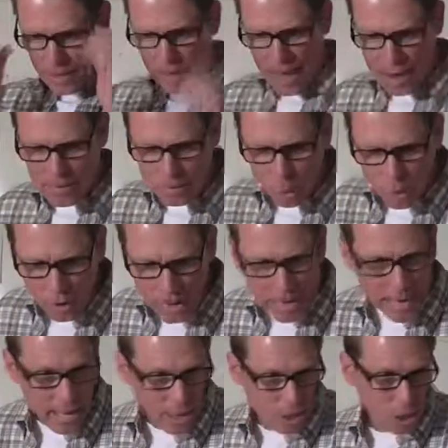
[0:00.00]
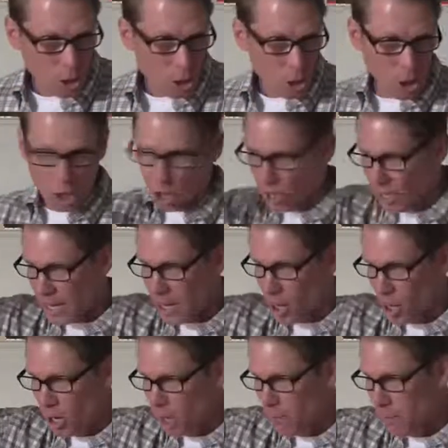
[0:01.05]
That morning,
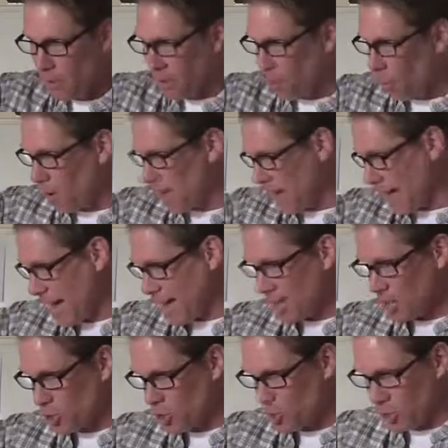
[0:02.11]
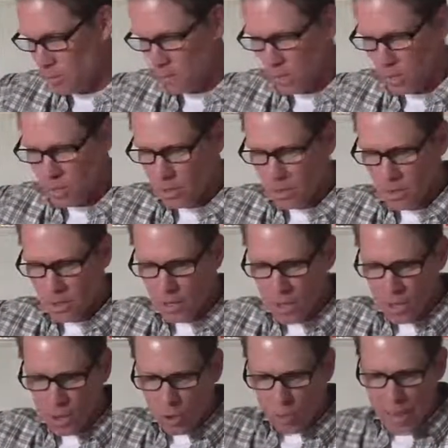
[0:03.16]
earlier, before they ate the sherbet,
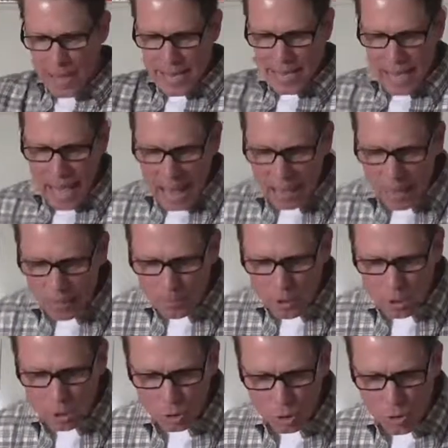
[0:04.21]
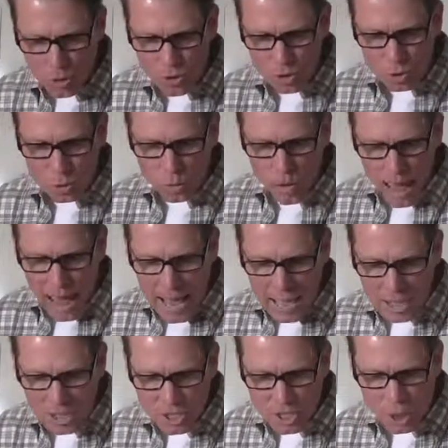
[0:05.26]
we galloped through the
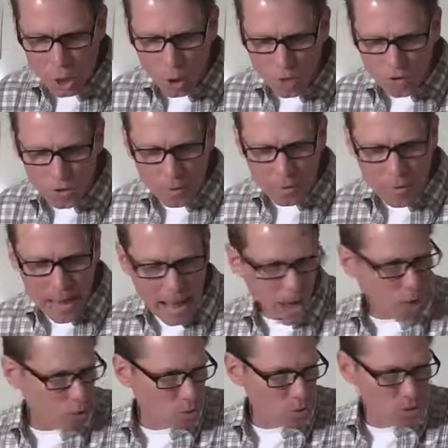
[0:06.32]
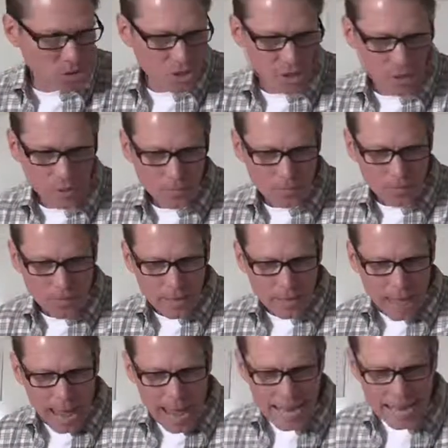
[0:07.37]
grassed over mounds
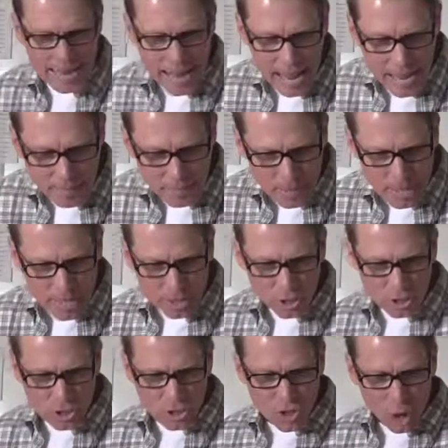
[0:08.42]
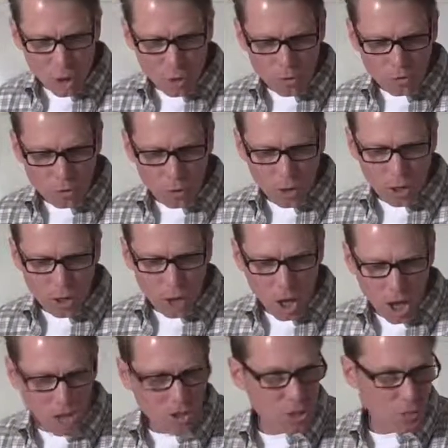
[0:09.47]
and named each stone for a
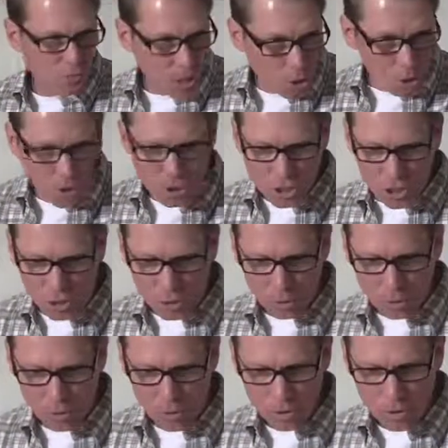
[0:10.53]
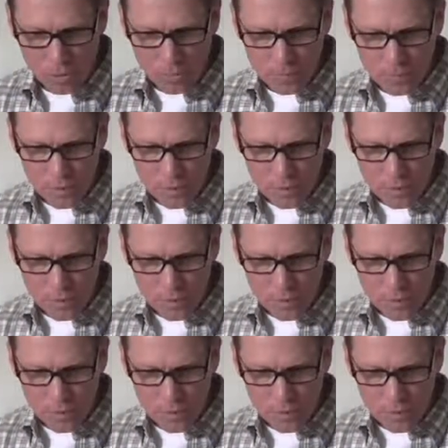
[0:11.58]
lost milk tooth.